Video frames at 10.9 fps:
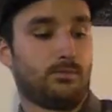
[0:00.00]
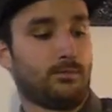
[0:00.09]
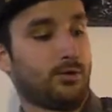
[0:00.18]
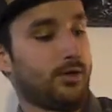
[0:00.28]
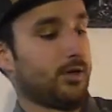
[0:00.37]

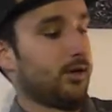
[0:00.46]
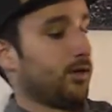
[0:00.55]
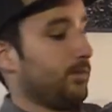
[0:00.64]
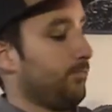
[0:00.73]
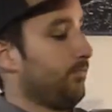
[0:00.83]
put it
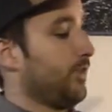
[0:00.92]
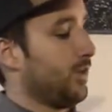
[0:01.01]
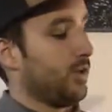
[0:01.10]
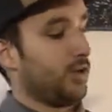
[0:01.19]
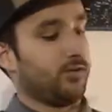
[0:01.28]
on,
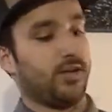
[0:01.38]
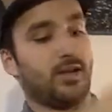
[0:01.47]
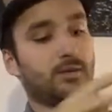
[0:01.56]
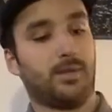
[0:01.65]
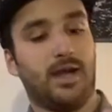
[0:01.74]

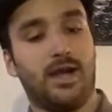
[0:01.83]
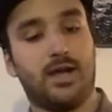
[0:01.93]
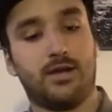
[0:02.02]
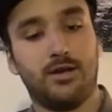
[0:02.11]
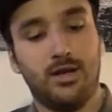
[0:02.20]
take it in my
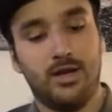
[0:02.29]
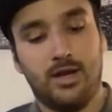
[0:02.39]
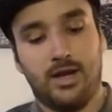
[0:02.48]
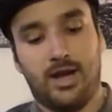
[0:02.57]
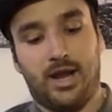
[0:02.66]
hand,
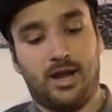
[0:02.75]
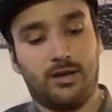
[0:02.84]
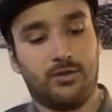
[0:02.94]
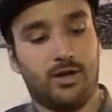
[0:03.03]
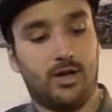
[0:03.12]

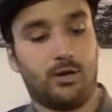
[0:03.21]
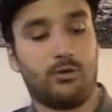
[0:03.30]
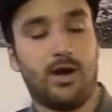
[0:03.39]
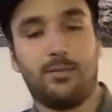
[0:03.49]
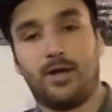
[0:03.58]
and
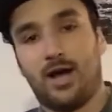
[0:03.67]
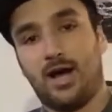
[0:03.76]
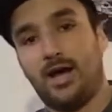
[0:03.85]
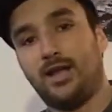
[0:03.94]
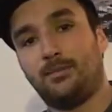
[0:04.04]
grab it
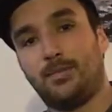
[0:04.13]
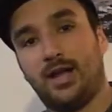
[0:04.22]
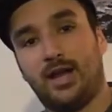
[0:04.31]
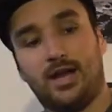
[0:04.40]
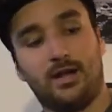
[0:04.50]
high in my
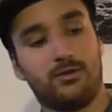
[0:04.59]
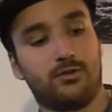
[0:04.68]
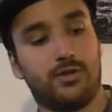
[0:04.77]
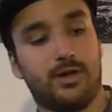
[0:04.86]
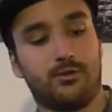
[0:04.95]
hand
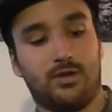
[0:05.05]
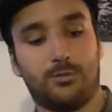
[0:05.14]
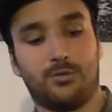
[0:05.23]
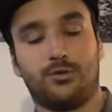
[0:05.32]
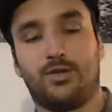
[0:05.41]
so that I was
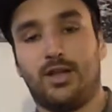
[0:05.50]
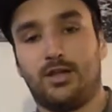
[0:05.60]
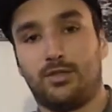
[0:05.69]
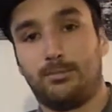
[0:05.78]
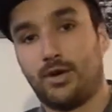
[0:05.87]
able to take
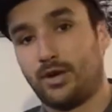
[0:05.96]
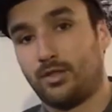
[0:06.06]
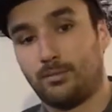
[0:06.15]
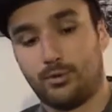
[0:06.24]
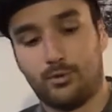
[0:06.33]
the butt of
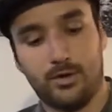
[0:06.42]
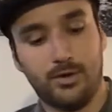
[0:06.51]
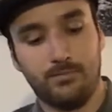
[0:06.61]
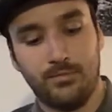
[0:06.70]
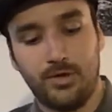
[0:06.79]
the board,
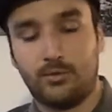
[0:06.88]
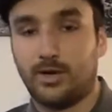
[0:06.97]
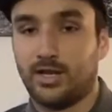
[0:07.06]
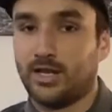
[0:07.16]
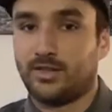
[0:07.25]

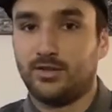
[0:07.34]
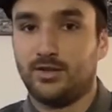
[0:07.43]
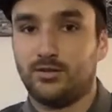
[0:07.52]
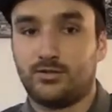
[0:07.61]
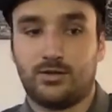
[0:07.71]
right like
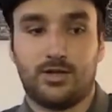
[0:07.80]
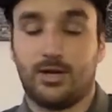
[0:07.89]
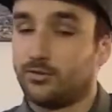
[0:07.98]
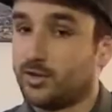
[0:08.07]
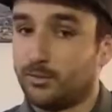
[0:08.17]
this,
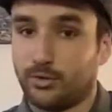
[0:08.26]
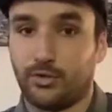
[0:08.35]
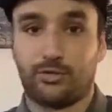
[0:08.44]
and I was able to